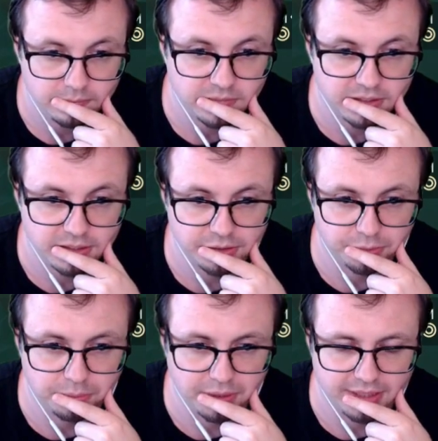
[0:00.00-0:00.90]
So you need to
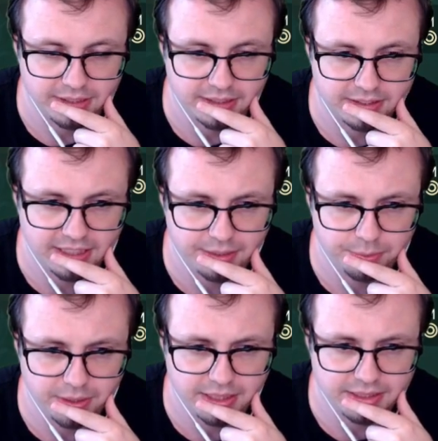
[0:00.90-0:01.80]
place it
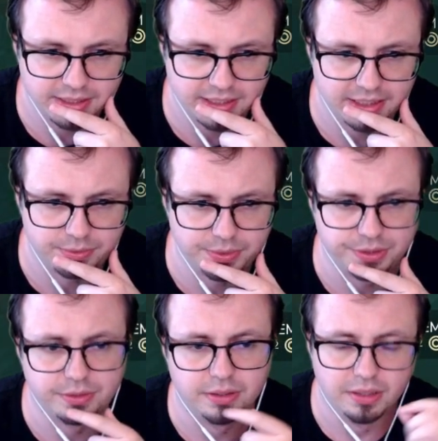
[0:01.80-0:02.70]
sideways, and then this
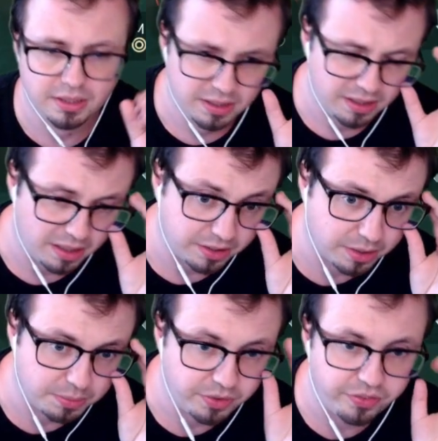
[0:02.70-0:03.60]
will also
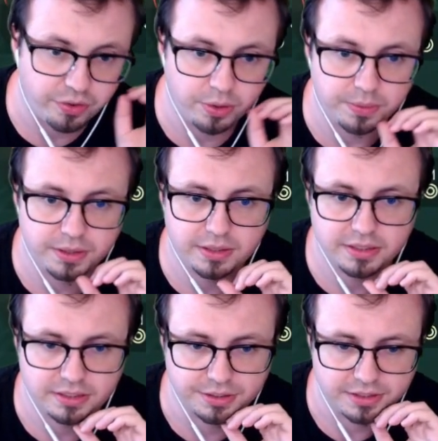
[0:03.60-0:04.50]
move forward.
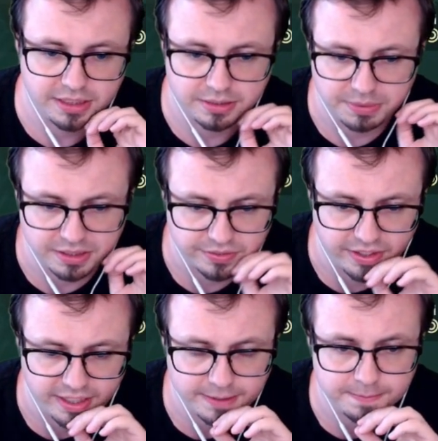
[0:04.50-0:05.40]
This kills this, but it's fine.